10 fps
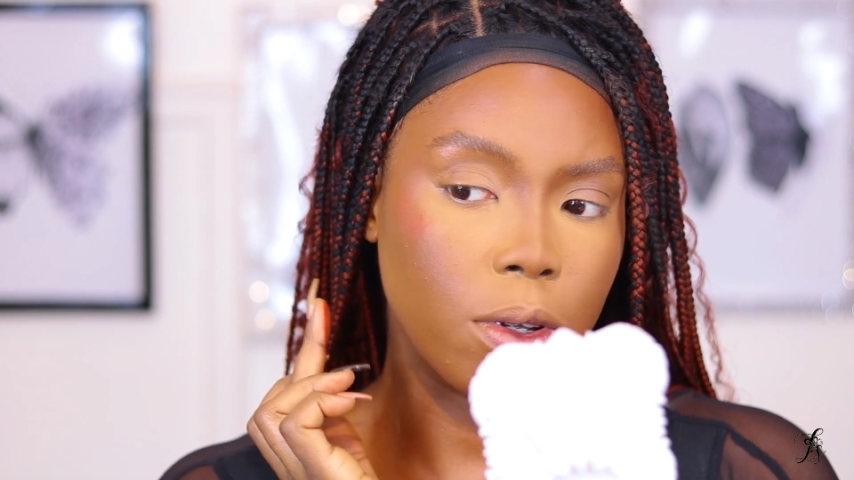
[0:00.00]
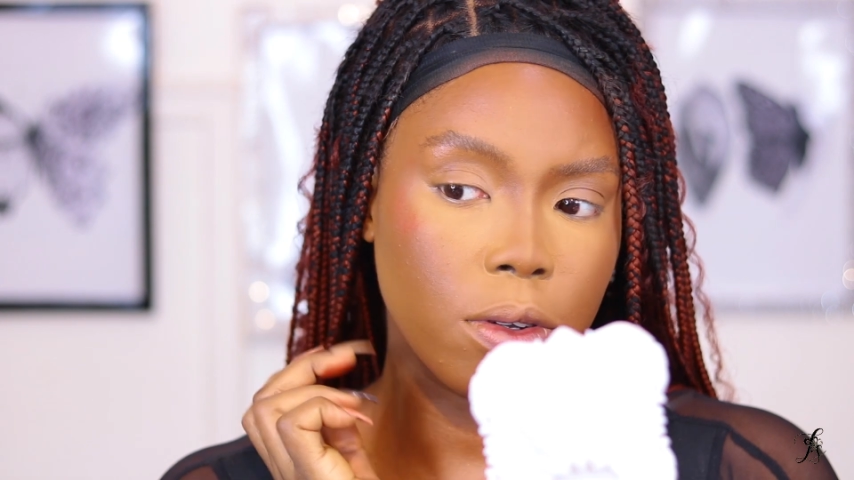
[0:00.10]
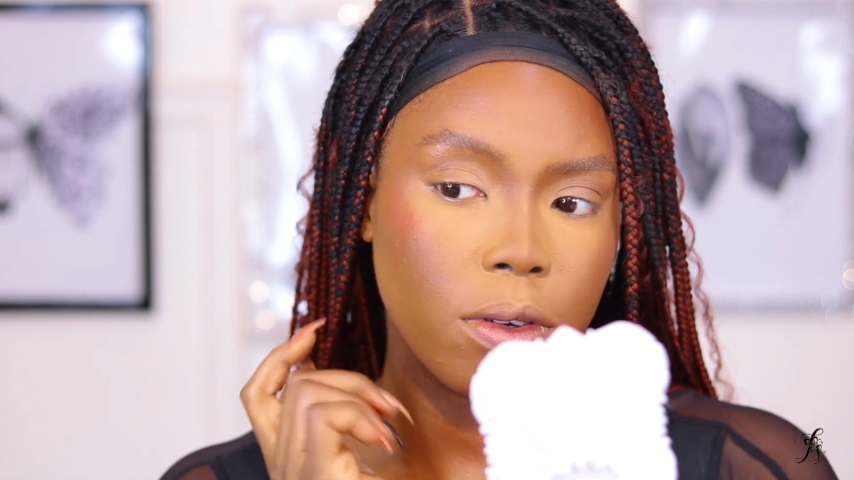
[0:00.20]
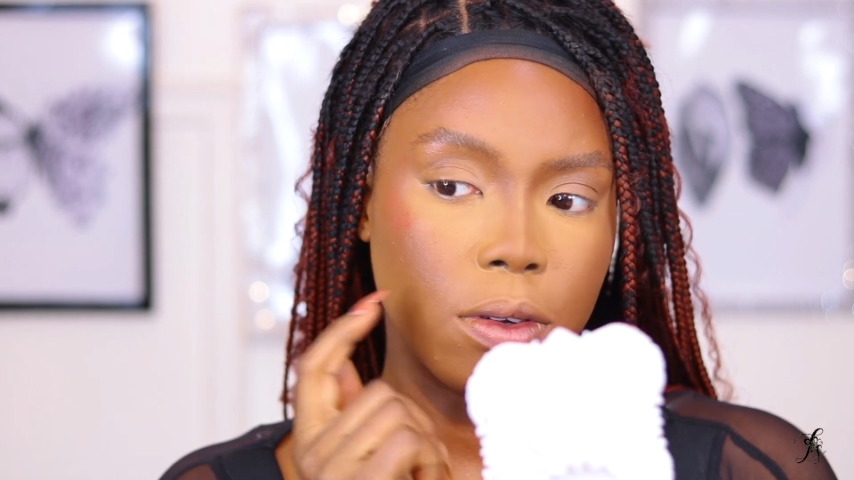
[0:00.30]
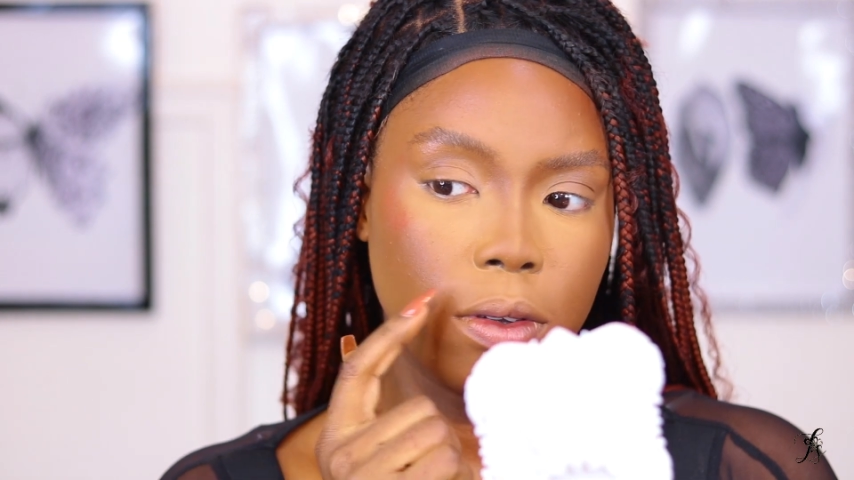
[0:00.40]

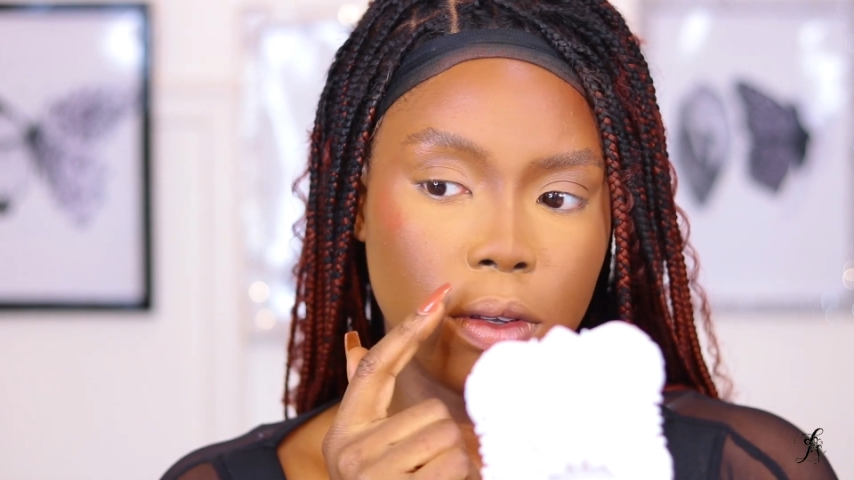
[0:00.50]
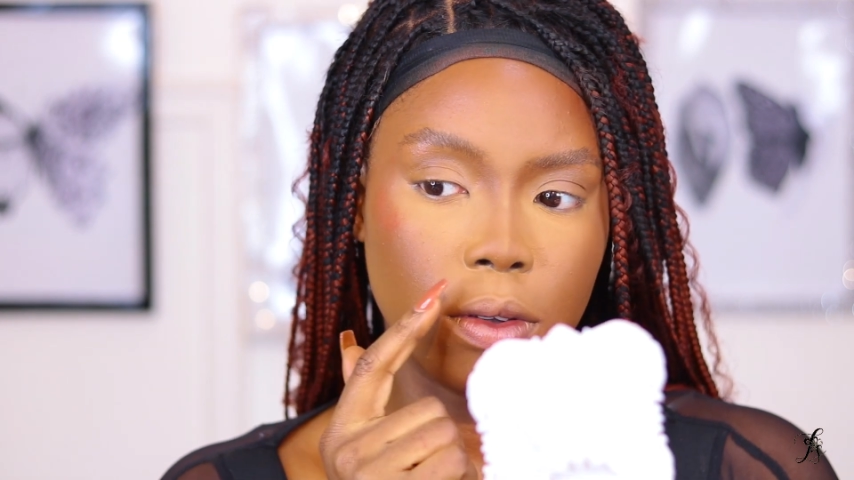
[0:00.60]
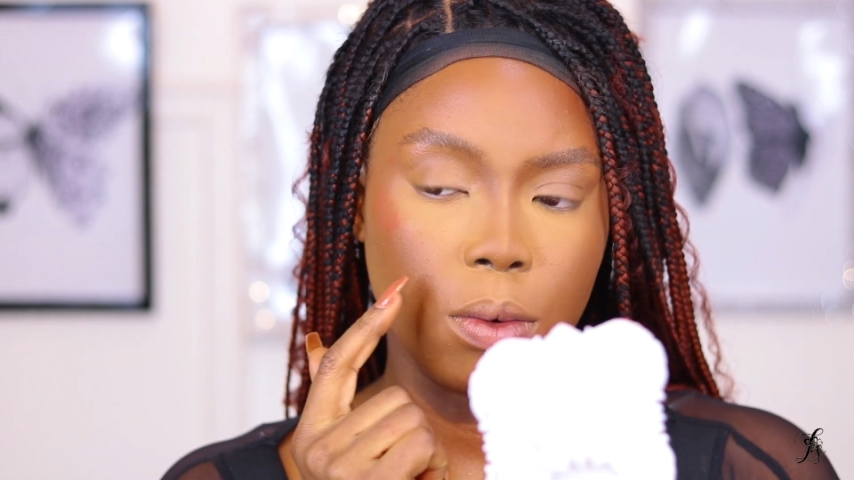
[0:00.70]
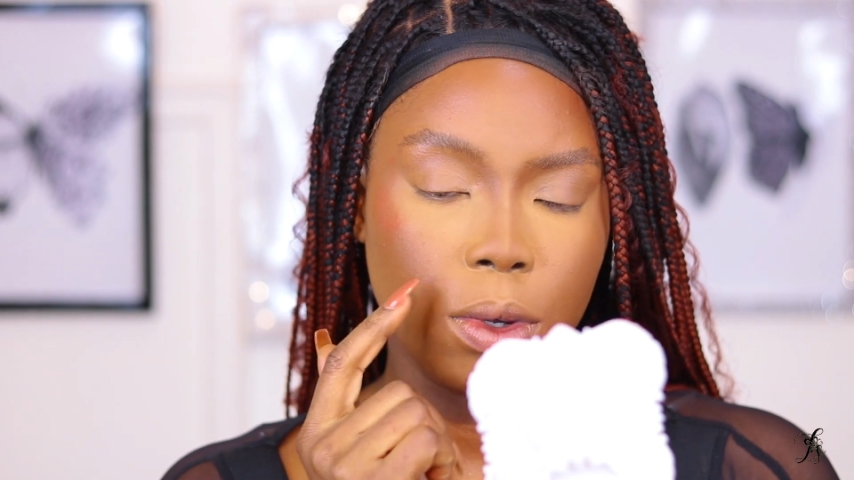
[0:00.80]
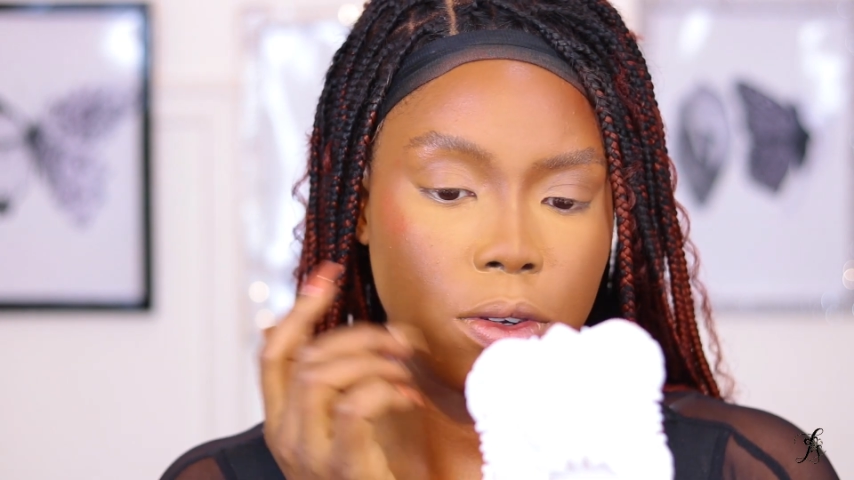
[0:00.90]
blush
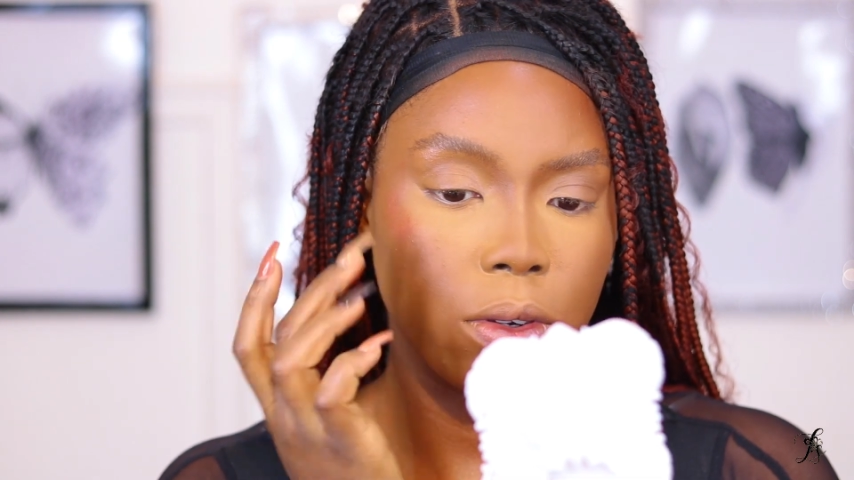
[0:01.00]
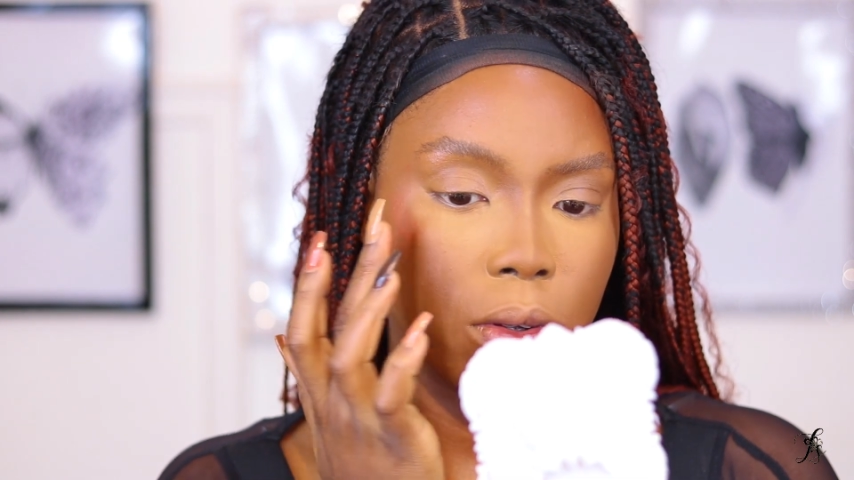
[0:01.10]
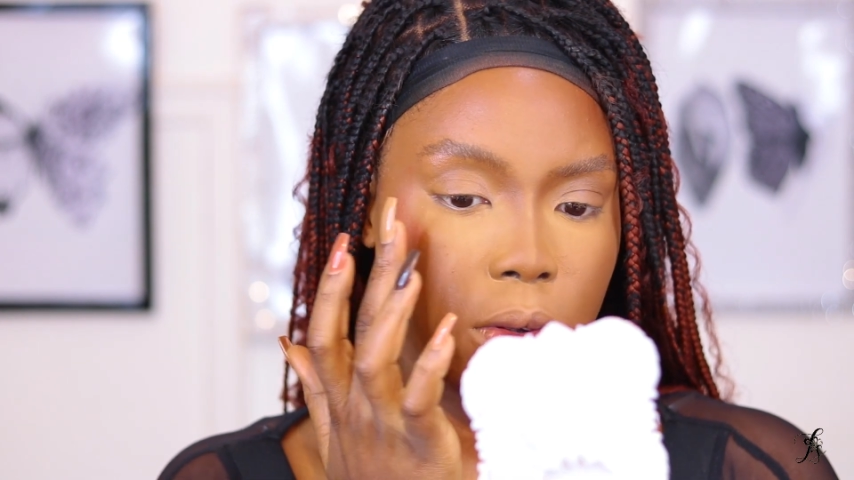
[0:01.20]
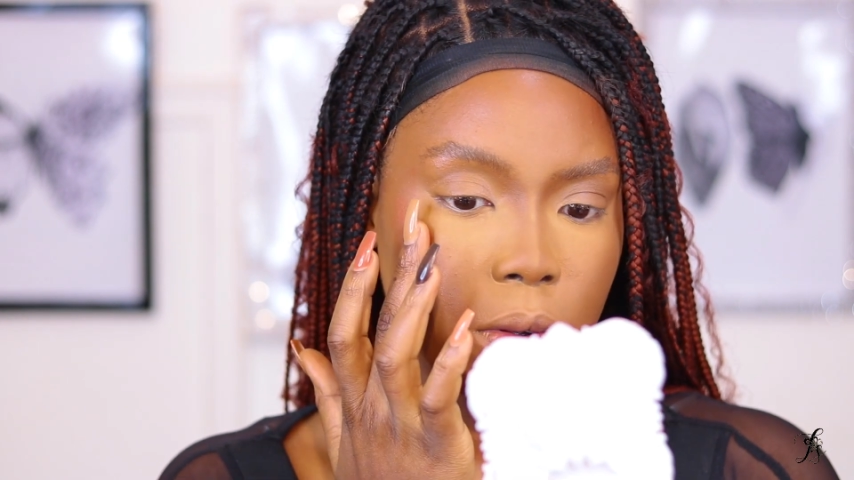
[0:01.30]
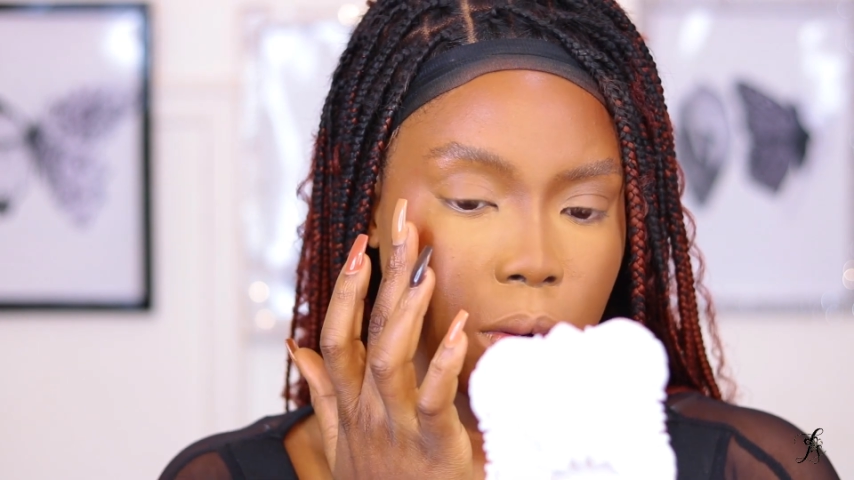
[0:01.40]
situation,